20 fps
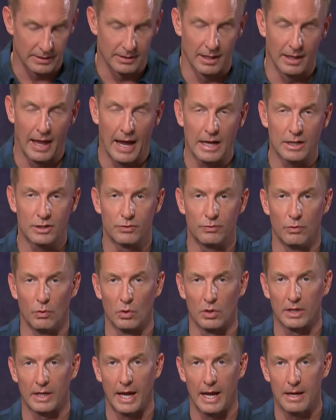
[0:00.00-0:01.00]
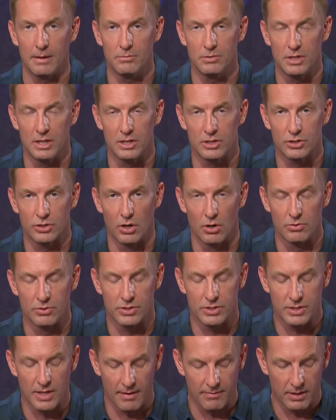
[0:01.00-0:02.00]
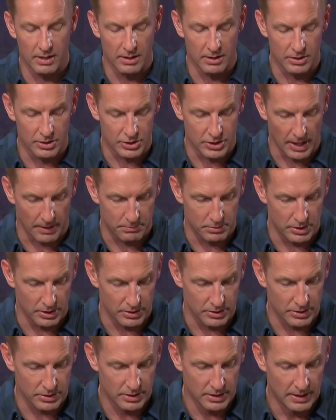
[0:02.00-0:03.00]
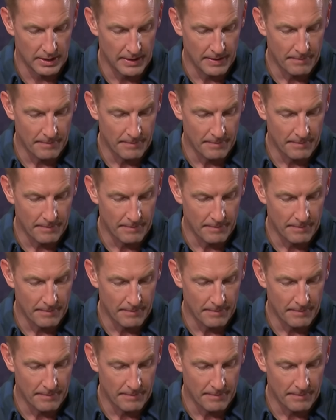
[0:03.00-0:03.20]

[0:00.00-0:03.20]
In the last four games, he's thrown seven interceptions.